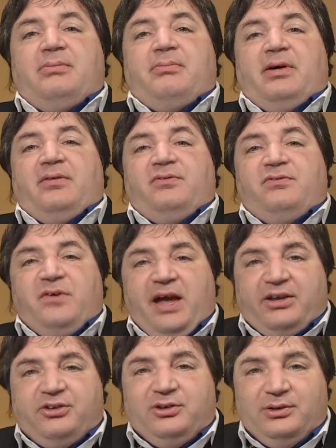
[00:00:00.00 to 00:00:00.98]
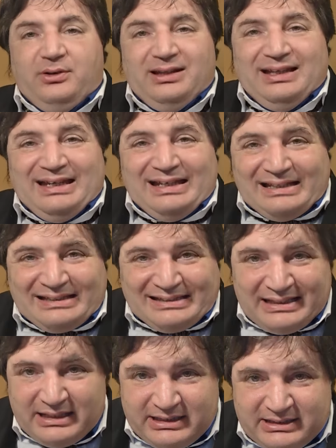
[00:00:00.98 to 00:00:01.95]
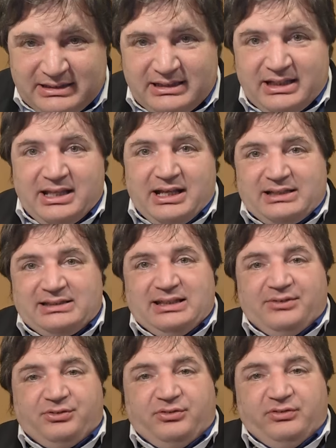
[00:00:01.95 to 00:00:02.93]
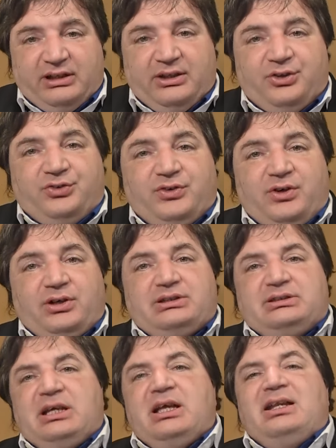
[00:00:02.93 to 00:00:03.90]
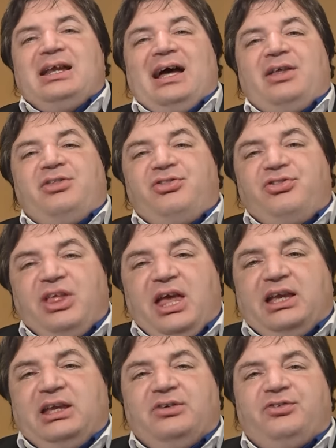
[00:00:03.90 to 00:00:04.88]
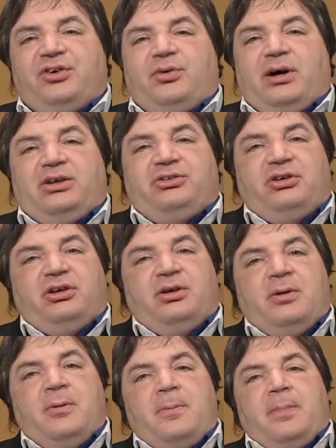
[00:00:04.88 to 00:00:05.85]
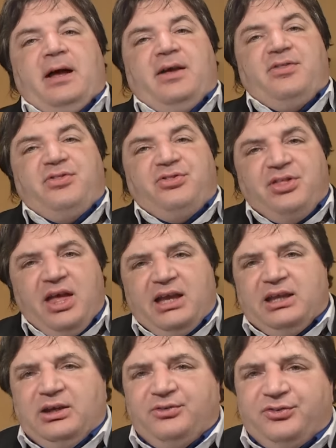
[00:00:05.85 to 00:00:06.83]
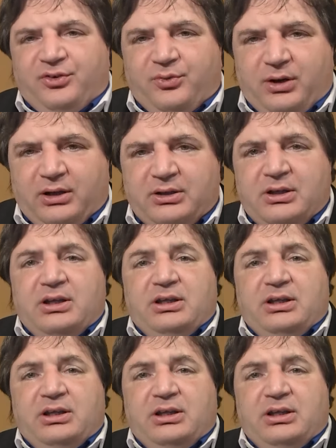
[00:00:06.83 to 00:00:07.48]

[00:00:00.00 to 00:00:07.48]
my factual innocence in the next several videos, folks. I thank you for watching. I thank you for what